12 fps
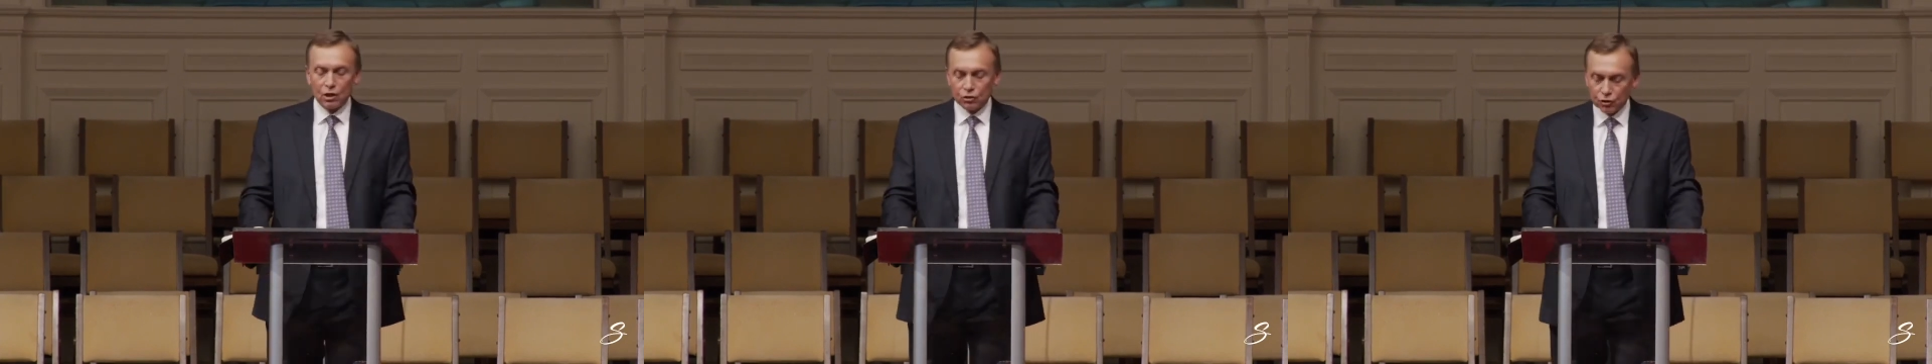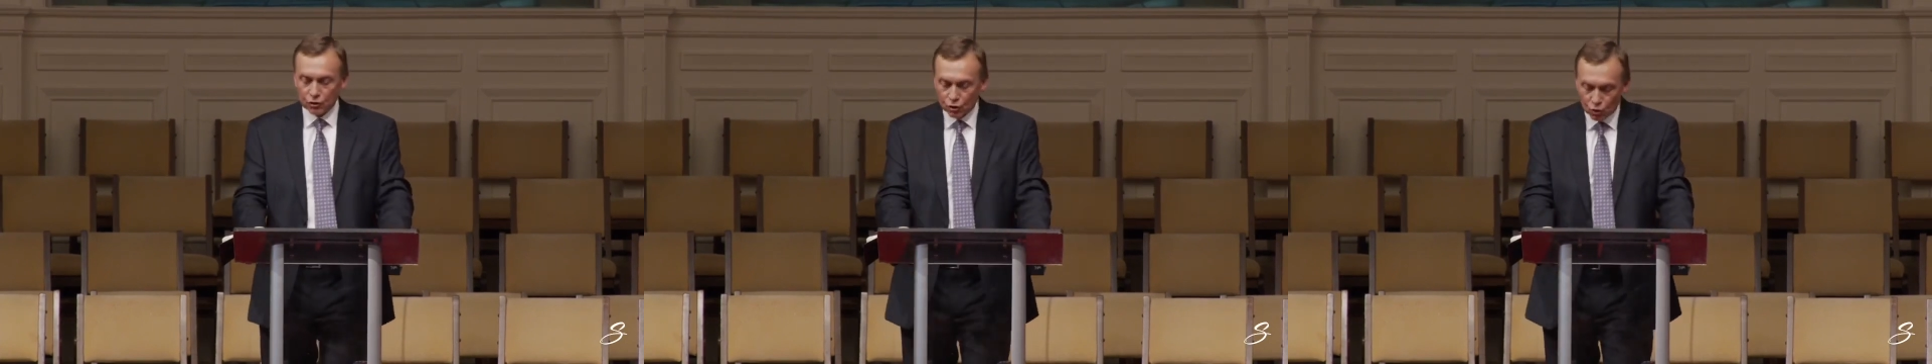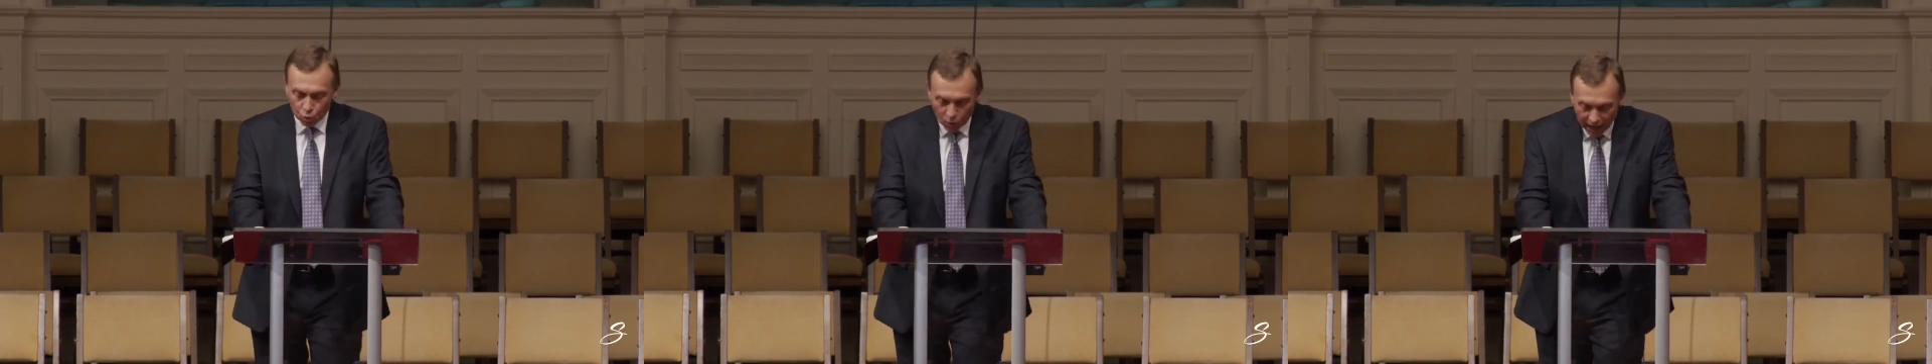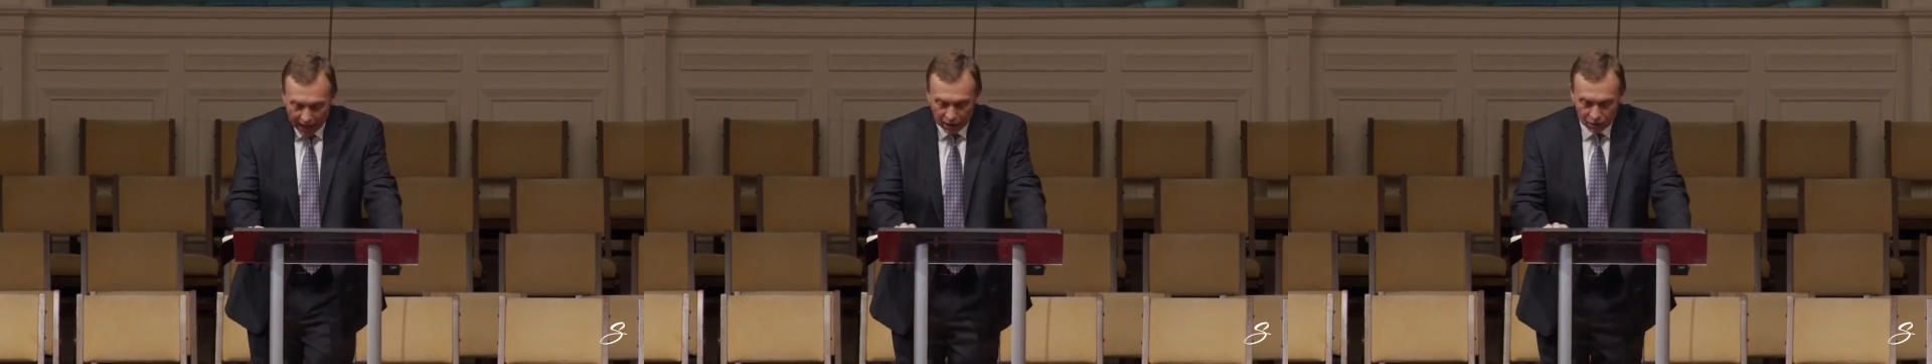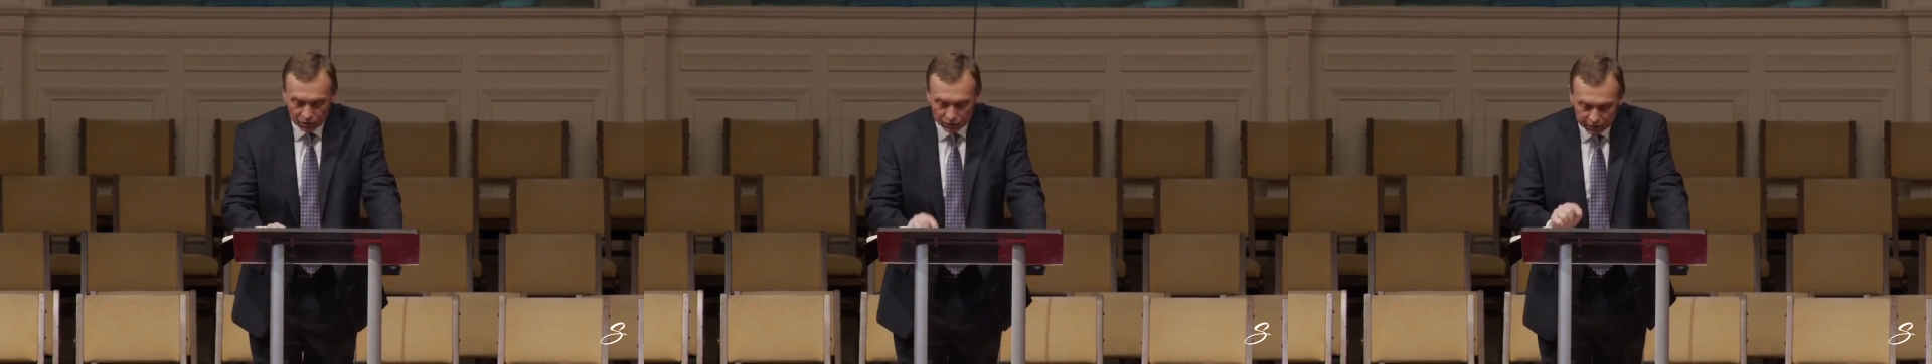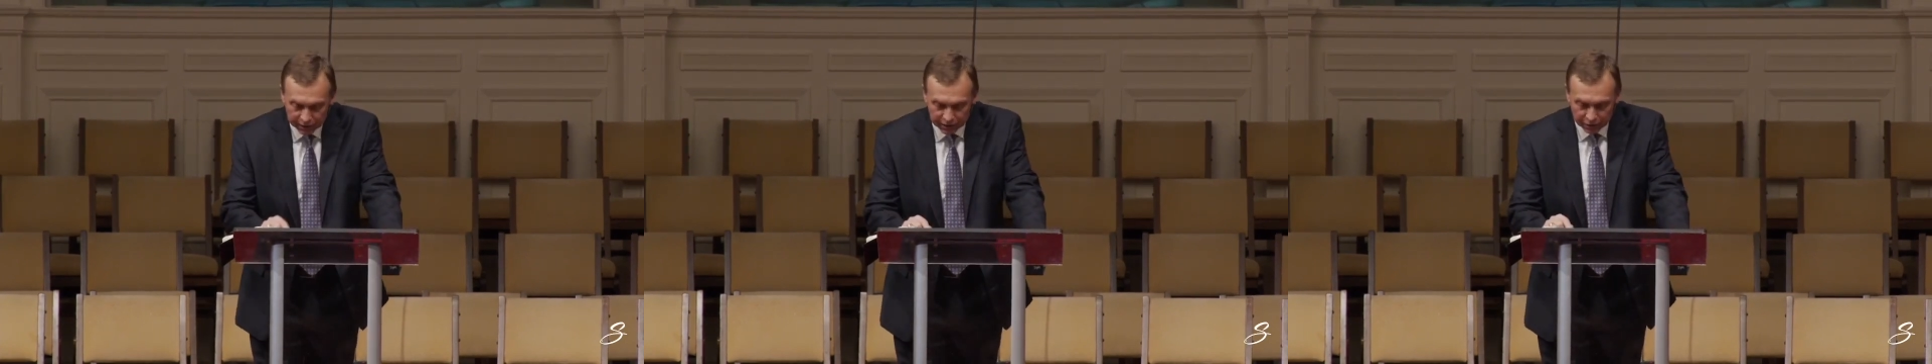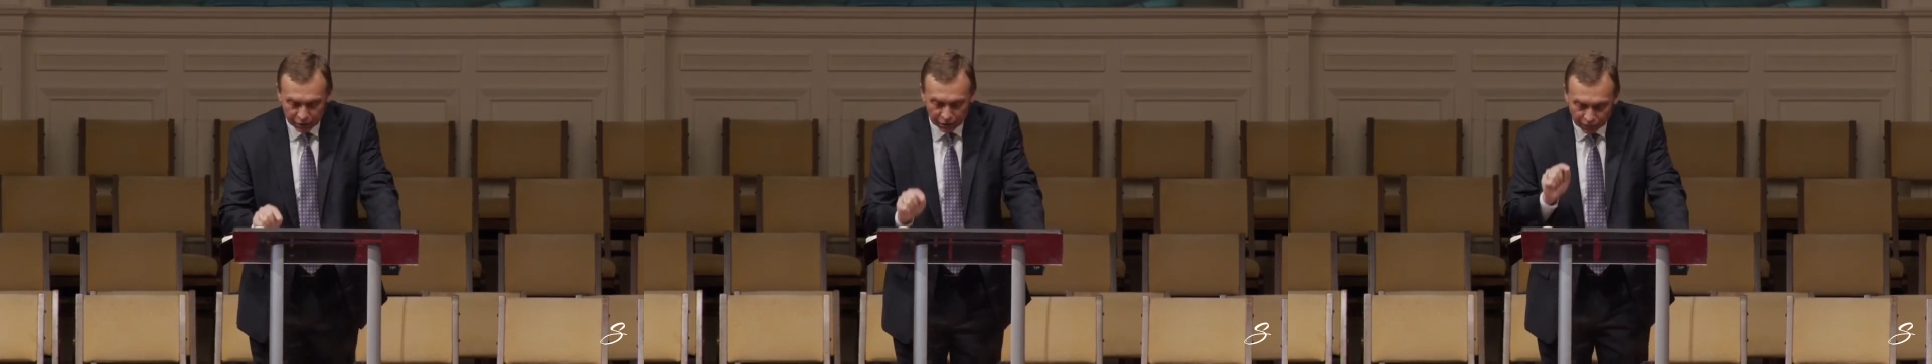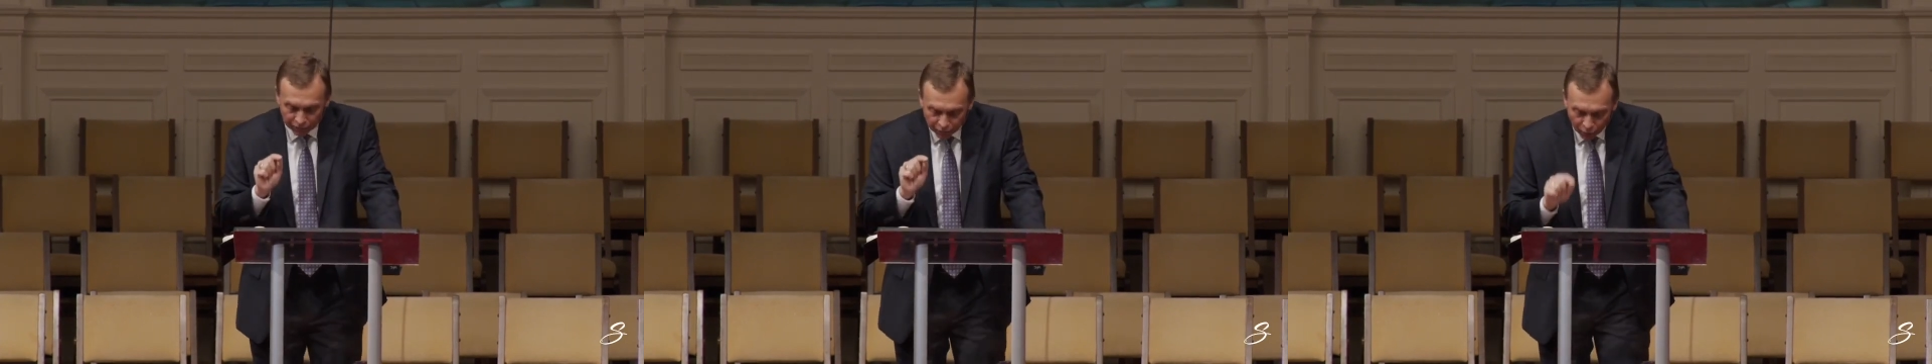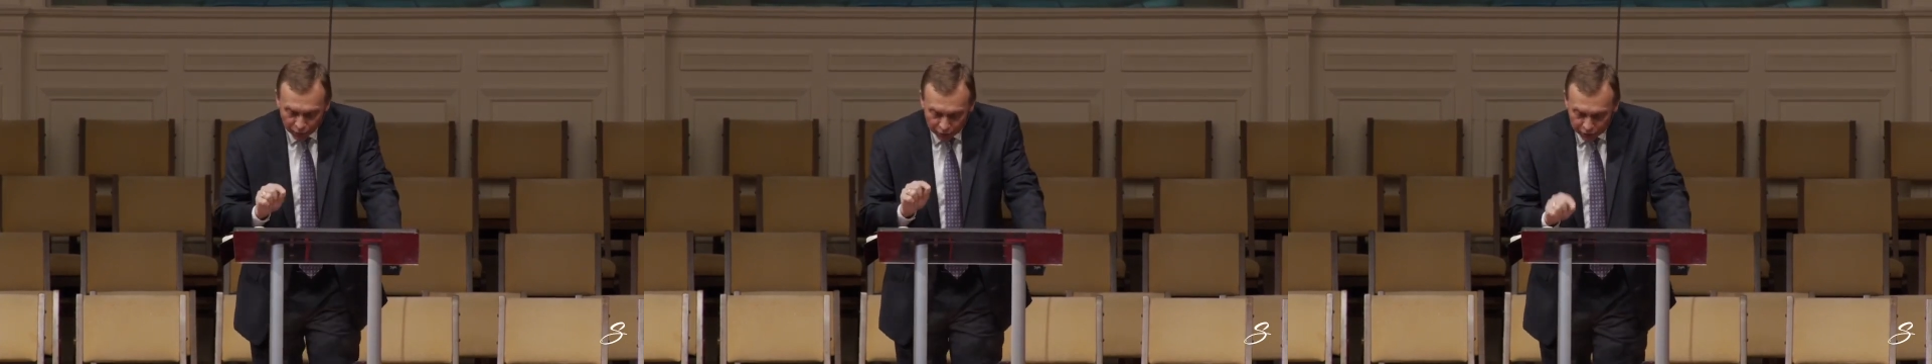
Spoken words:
to the ground here for